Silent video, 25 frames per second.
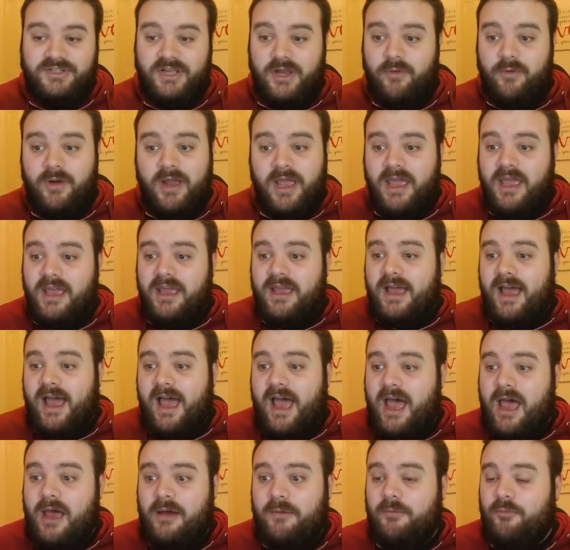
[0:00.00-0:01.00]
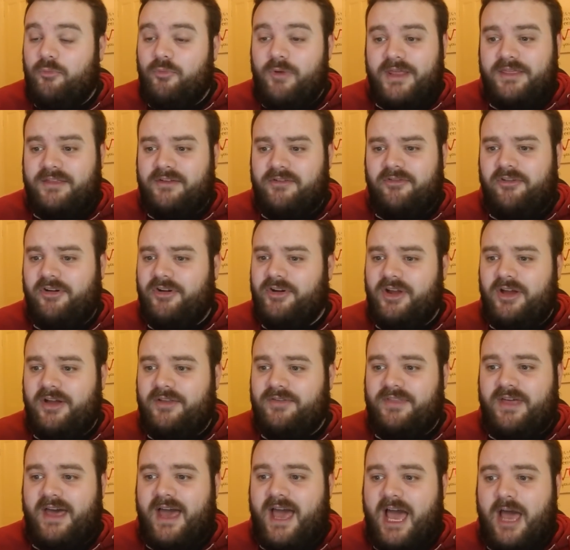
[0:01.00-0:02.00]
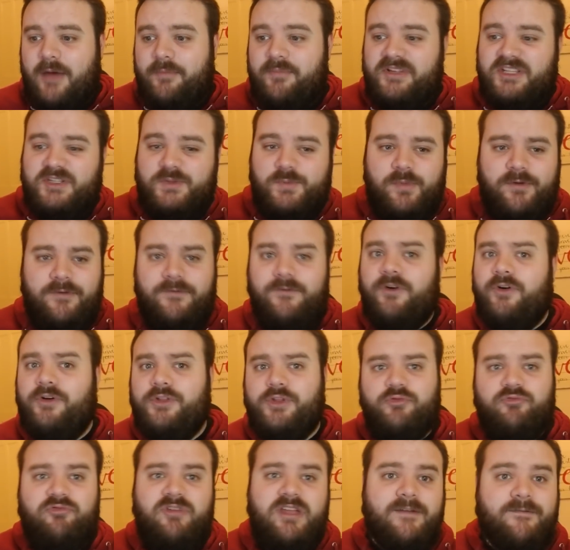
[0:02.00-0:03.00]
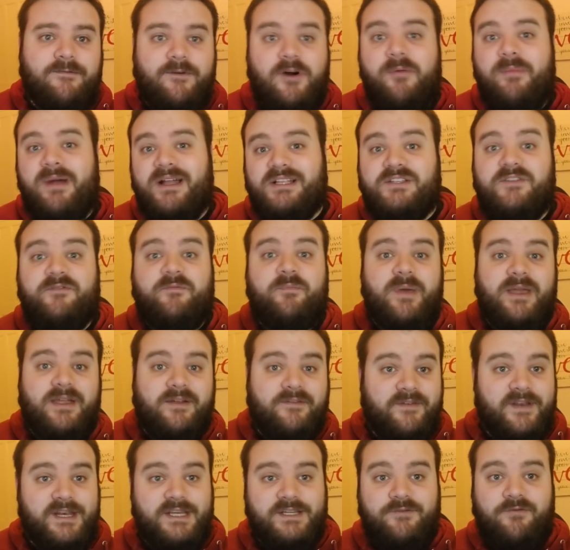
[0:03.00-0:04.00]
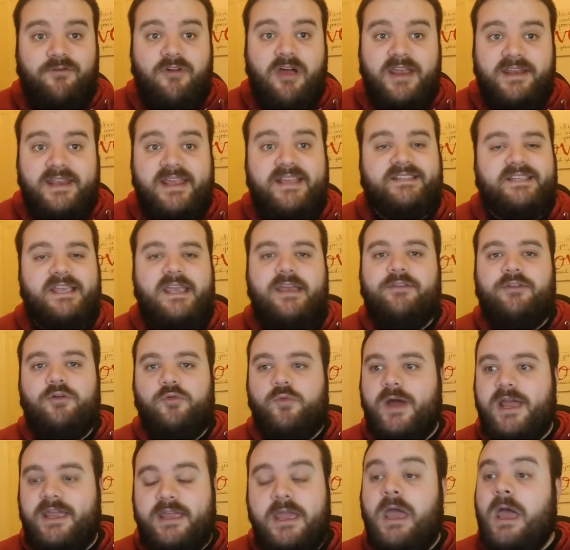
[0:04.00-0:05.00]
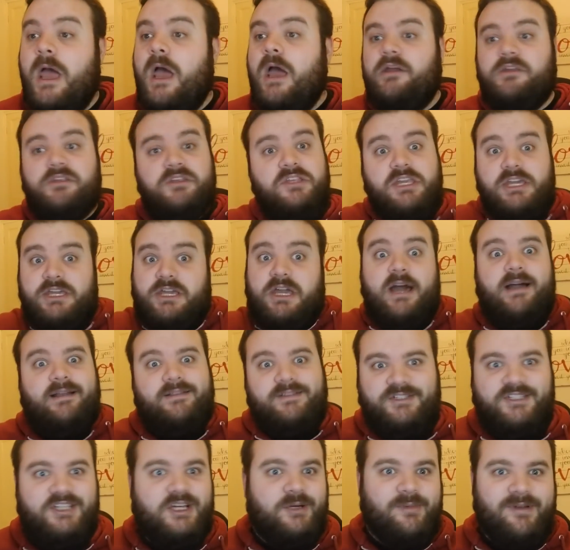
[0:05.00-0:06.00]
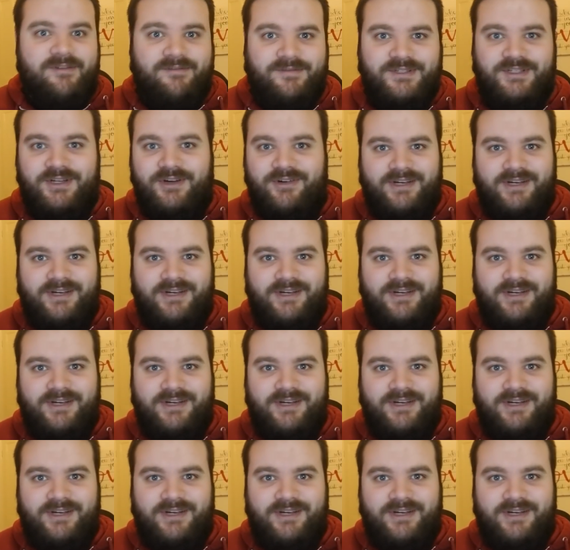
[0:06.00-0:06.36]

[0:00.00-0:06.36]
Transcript: so uh, whether or not that happens before the reformat of Big Finish Fridays, either way, you can't stop me from